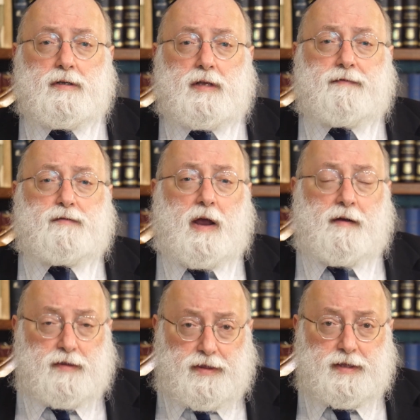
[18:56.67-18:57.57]
So after
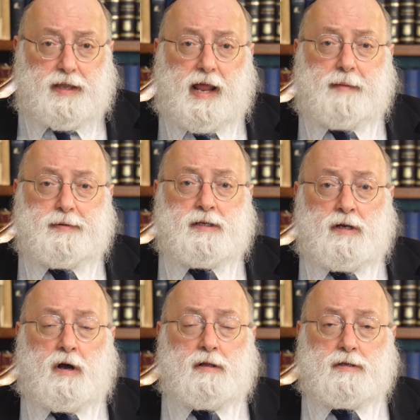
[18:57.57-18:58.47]
everything that happens in
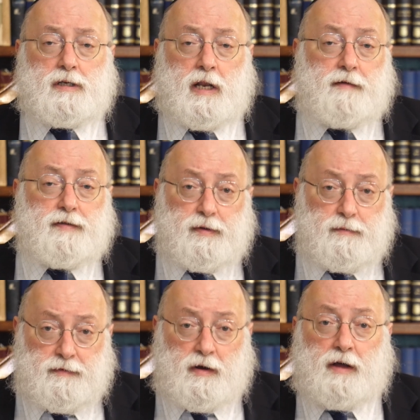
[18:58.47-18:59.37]
Galus and everything
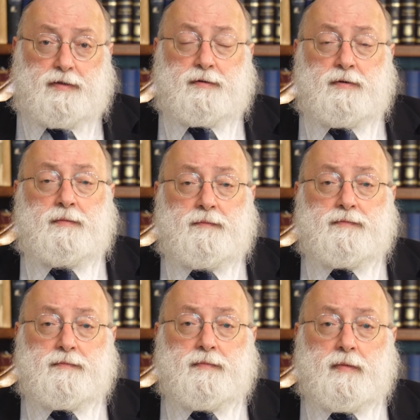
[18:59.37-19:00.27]
we've gone through,
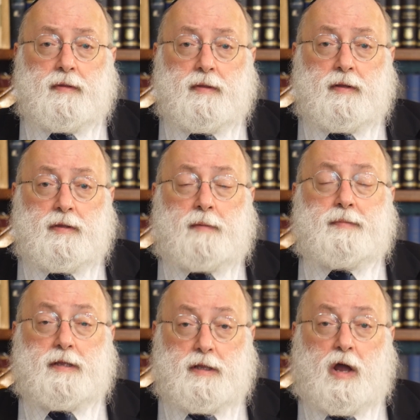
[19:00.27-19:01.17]
there'll
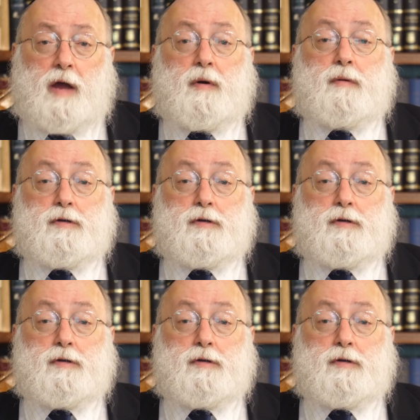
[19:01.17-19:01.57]
be the time when